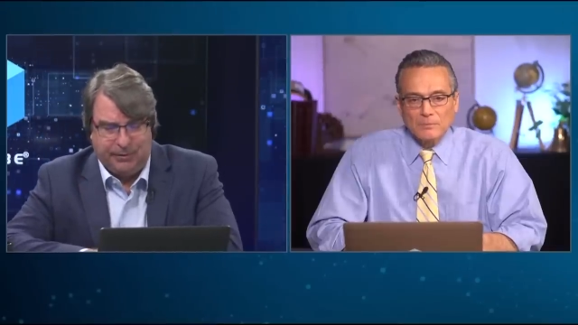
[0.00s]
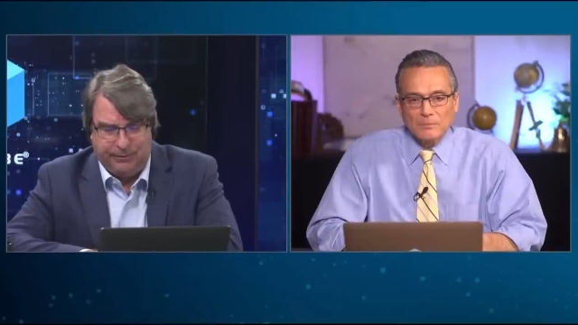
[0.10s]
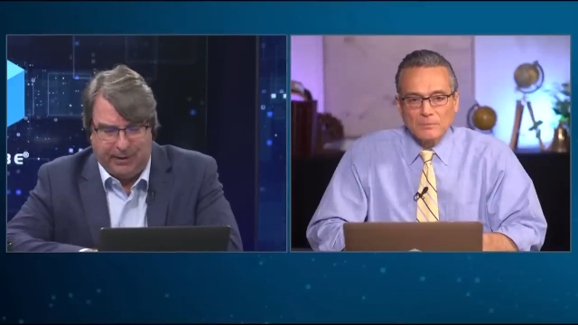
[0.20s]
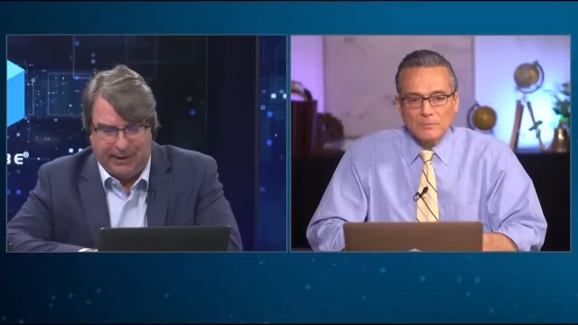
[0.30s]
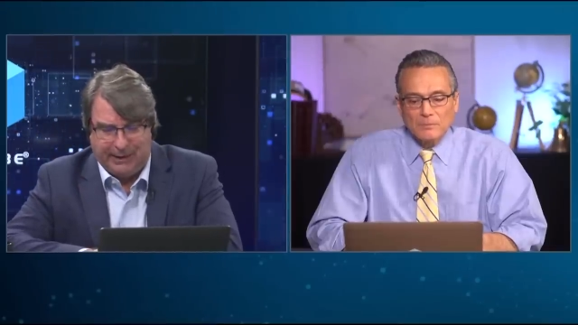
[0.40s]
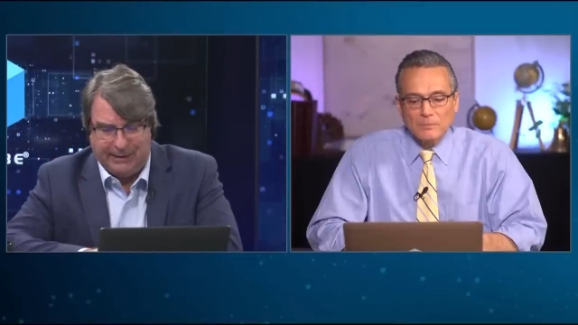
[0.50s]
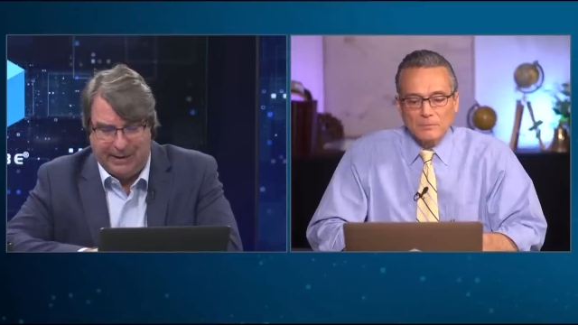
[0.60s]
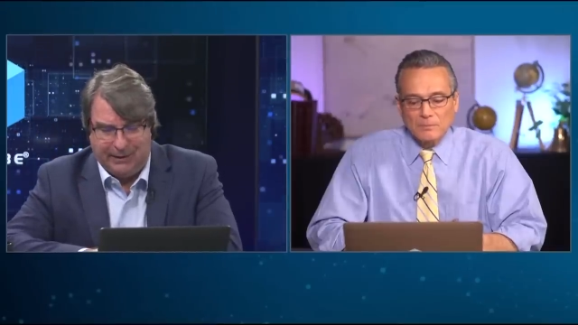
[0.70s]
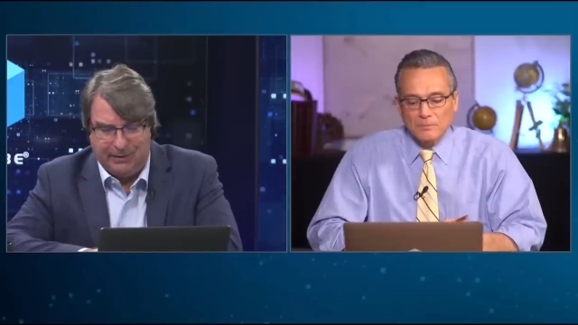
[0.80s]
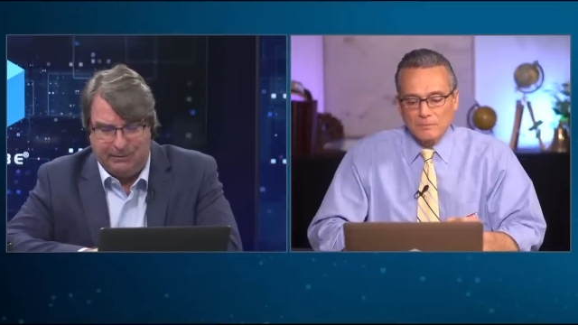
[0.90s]
Speaker 1: to, and I got a
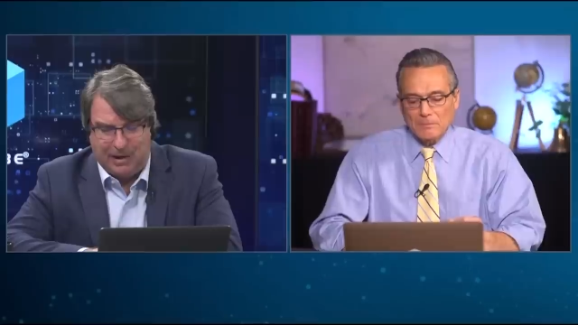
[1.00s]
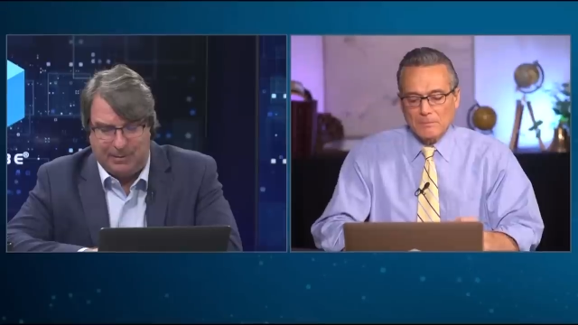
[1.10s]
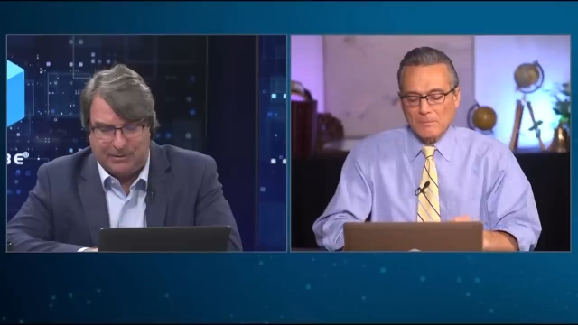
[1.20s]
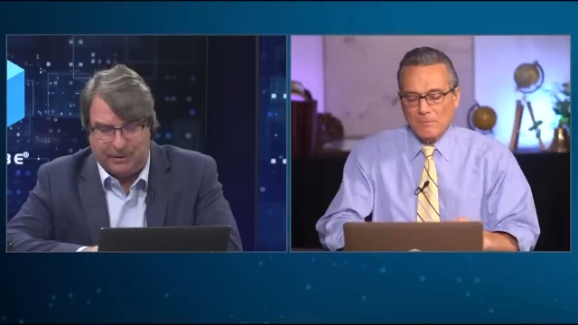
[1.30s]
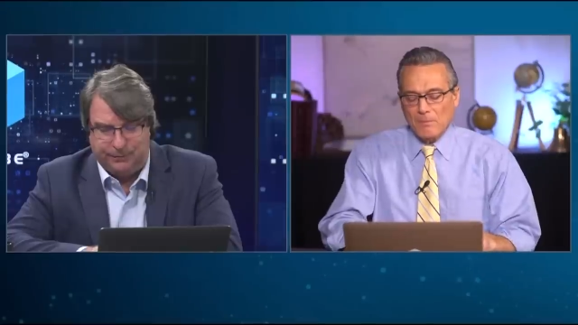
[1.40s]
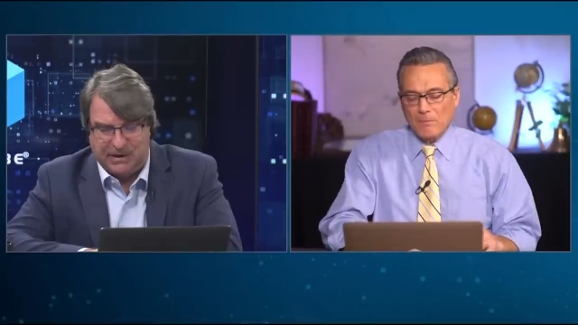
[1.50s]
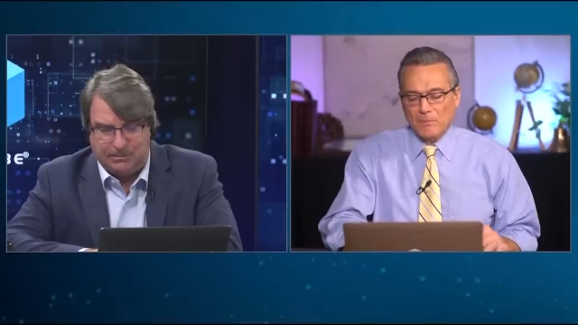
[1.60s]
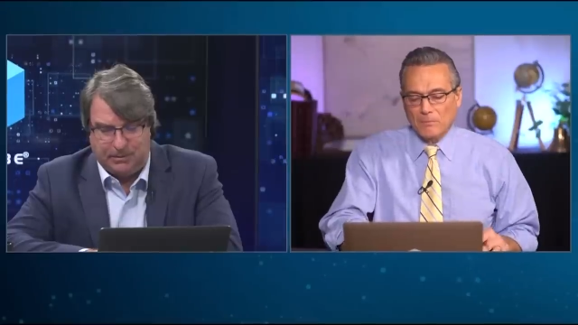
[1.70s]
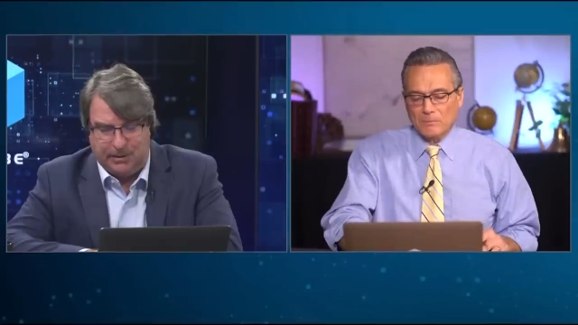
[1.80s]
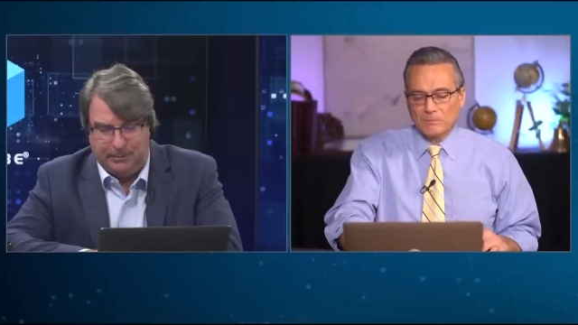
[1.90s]
lot of good comments on
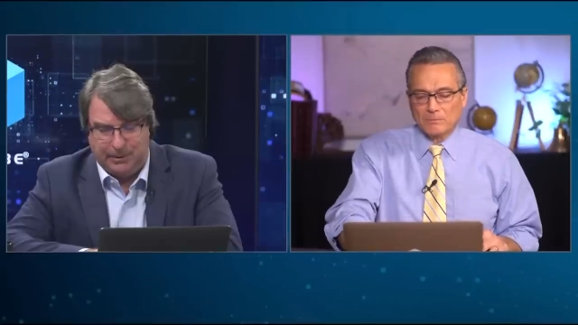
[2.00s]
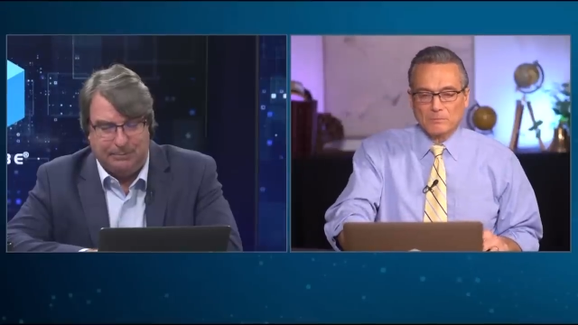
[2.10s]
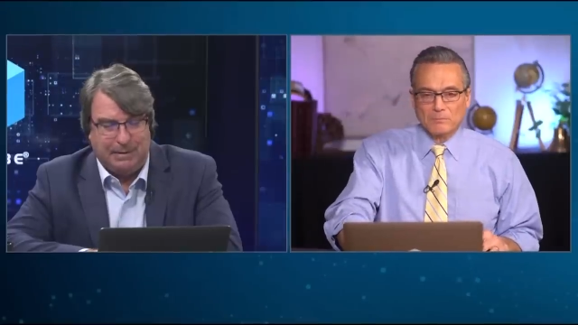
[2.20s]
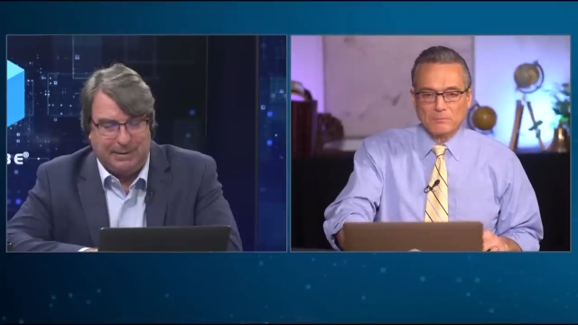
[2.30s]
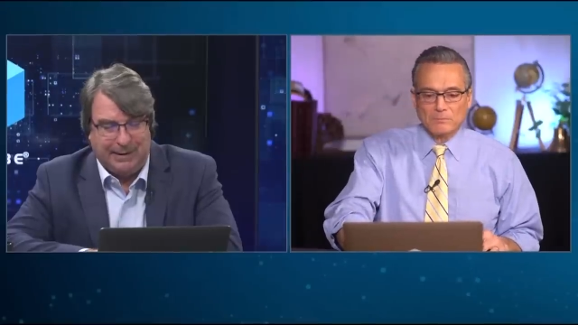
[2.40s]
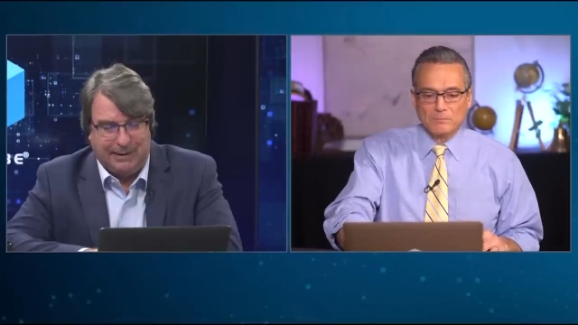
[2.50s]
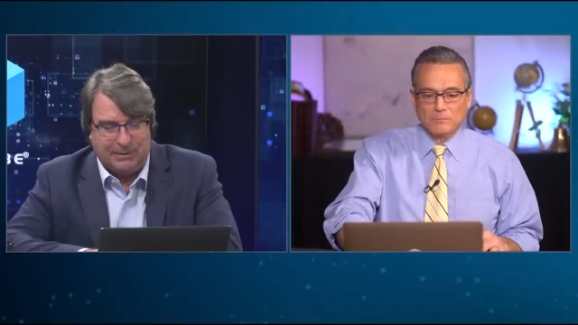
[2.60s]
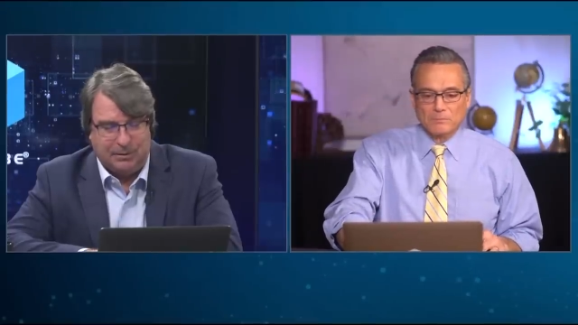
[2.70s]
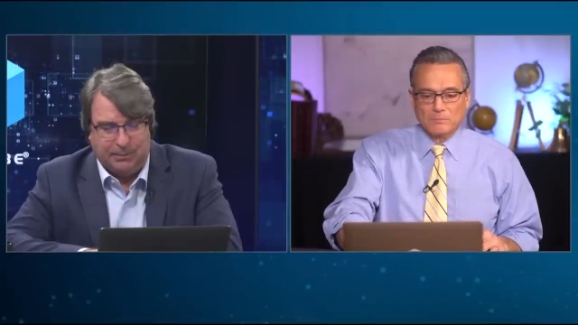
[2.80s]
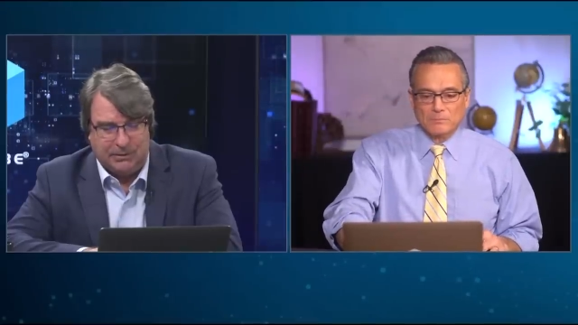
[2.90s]
Facebook whether we can maybe get
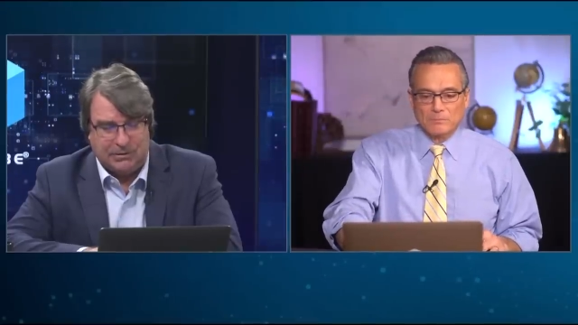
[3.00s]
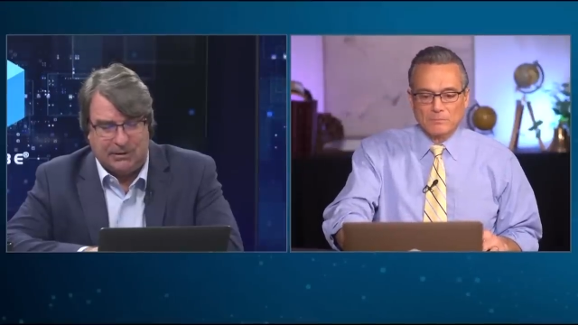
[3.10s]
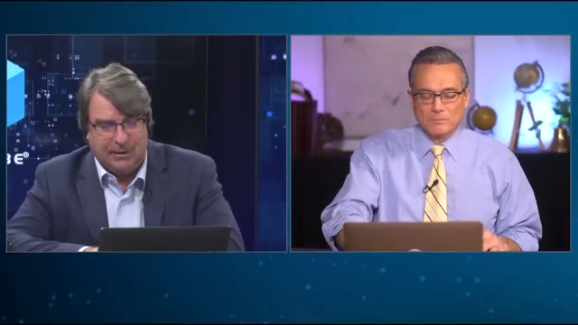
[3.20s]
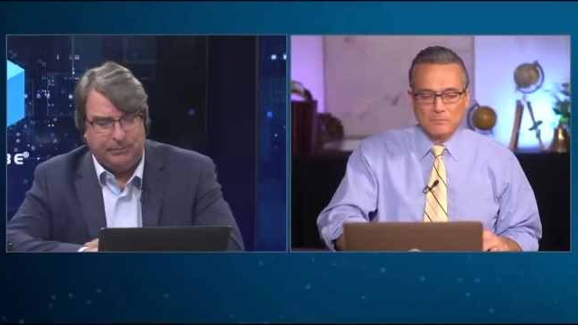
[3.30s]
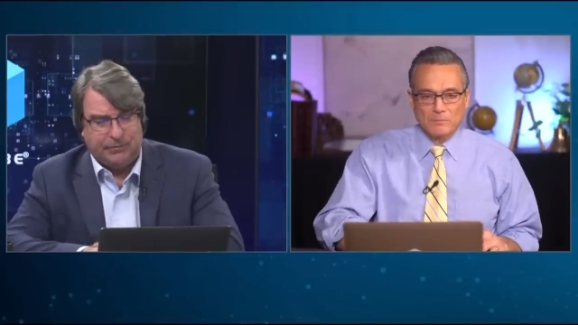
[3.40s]
into, but just